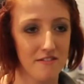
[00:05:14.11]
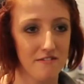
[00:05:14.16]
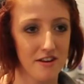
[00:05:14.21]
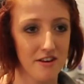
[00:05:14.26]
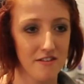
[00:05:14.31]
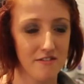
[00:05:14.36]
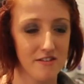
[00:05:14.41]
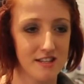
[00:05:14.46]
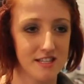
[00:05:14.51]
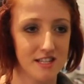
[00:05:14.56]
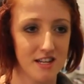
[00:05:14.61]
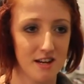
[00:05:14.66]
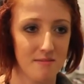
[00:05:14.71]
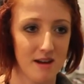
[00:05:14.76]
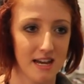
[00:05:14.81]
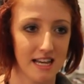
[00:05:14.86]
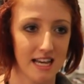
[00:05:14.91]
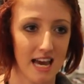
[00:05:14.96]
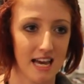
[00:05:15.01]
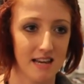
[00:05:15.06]
the very first
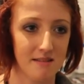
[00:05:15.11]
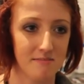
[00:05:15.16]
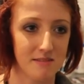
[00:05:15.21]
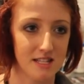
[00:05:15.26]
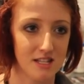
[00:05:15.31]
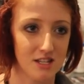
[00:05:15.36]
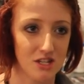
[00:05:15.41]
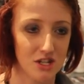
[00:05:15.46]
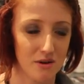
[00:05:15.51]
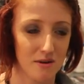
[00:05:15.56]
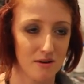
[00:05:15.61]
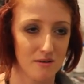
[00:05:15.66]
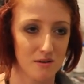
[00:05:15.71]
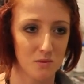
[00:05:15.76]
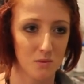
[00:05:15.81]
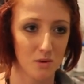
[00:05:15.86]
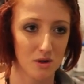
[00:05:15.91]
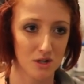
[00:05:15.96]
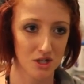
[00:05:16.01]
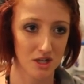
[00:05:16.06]
time I came to the show, I
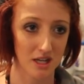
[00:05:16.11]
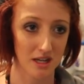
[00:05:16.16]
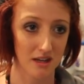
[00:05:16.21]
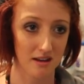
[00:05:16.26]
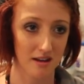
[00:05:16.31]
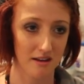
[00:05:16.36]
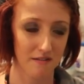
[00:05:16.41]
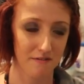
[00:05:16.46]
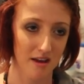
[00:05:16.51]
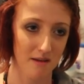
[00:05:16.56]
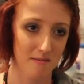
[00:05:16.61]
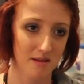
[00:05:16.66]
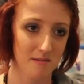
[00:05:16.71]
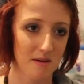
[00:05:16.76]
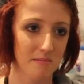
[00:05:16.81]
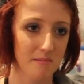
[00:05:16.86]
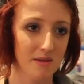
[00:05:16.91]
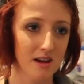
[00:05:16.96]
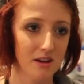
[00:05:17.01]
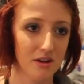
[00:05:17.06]
was watching a family
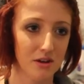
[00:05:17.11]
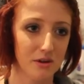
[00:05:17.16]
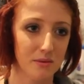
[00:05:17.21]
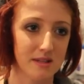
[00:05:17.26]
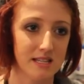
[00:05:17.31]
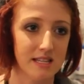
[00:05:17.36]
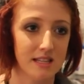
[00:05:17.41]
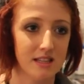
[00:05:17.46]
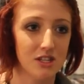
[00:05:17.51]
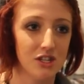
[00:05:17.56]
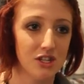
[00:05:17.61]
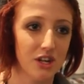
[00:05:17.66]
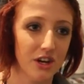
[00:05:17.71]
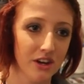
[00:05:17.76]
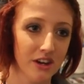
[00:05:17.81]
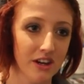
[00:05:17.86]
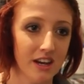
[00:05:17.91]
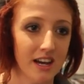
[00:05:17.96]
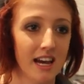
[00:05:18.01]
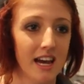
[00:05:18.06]
member who was in the
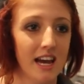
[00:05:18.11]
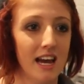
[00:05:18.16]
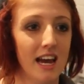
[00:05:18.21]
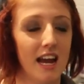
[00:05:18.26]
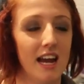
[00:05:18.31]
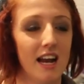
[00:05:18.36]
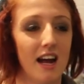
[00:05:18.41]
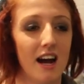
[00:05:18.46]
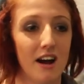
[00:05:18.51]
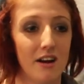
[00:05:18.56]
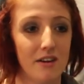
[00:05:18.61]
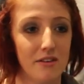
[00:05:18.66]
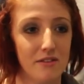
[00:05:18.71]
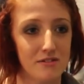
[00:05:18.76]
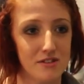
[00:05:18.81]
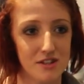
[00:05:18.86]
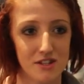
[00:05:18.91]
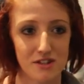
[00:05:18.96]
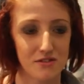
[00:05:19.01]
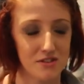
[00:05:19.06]
show, and I
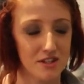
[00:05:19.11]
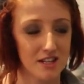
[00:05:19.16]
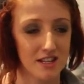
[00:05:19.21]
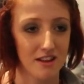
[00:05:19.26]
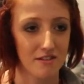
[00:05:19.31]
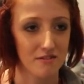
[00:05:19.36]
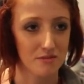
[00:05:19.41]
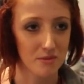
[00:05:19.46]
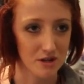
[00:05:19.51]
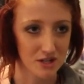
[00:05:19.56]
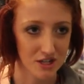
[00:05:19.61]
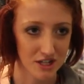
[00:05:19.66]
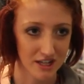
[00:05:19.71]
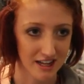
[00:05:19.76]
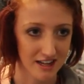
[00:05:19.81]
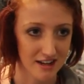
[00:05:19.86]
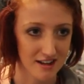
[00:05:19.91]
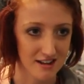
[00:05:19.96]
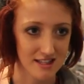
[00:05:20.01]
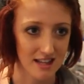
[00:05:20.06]
just really loved
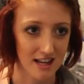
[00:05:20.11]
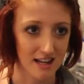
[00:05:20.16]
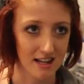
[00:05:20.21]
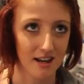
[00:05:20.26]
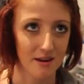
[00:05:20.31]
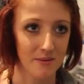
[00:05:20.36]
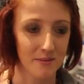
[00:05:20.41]
watching it. And I was like,